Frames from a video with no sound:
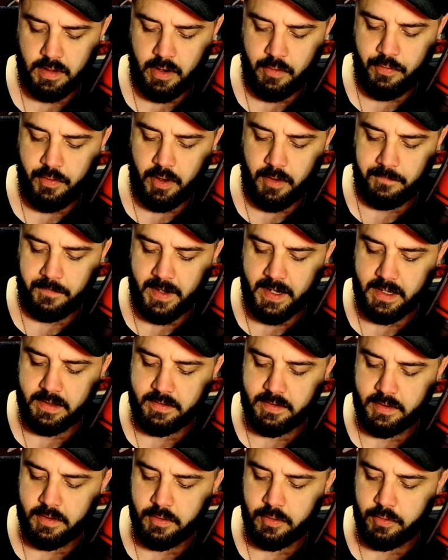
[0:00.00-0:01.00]
I thought that
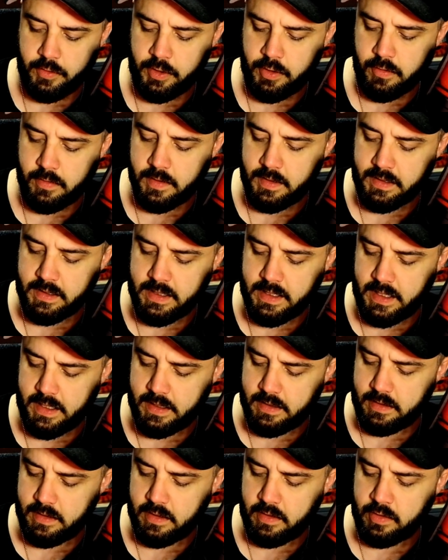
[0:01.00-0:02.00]
until you could
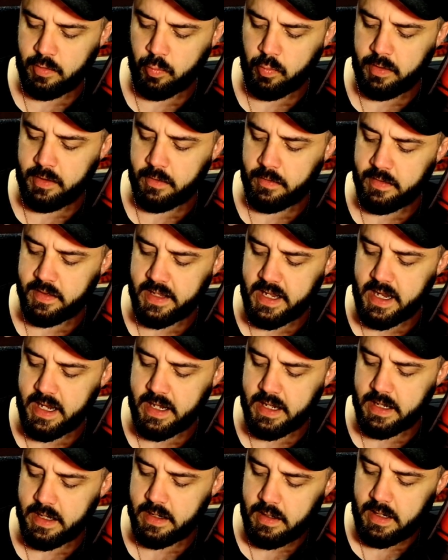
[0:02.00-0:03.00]
get the real thing,